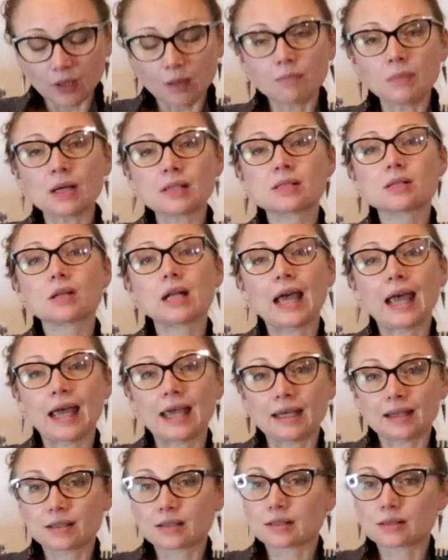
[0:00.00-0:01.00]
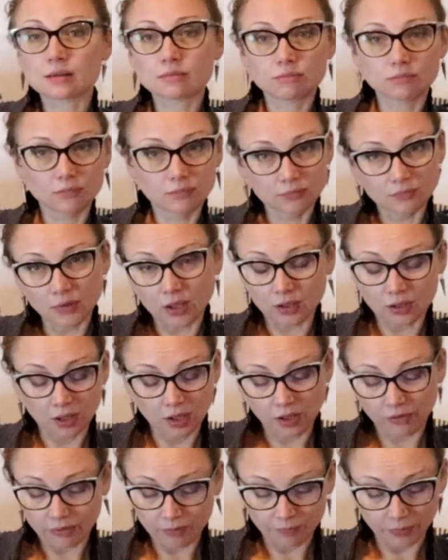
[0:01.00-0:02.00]
Muscle aches
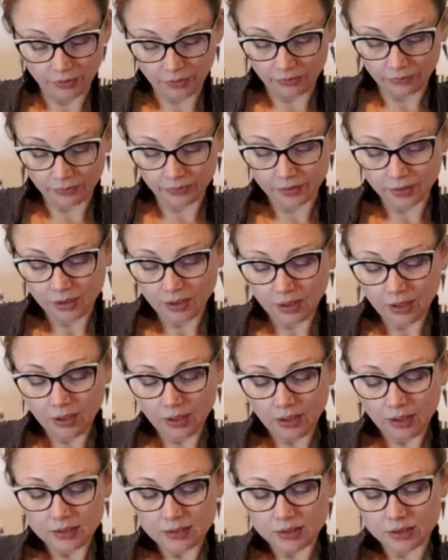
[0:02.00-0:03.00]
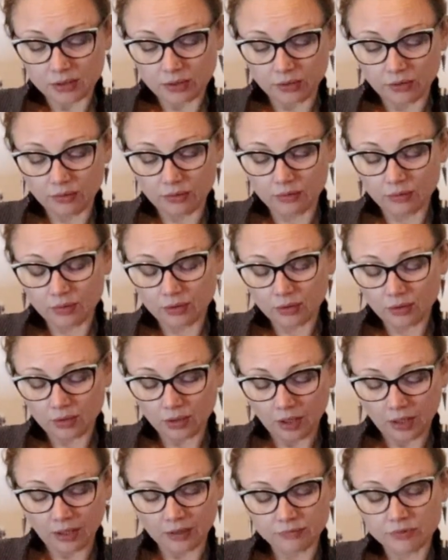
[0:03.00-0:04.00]
occur in both. So
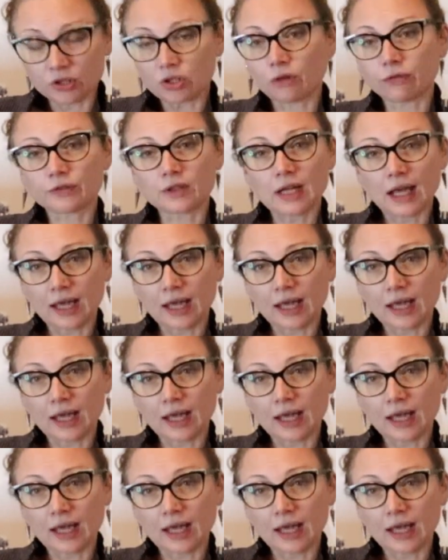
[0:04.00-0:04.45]
soft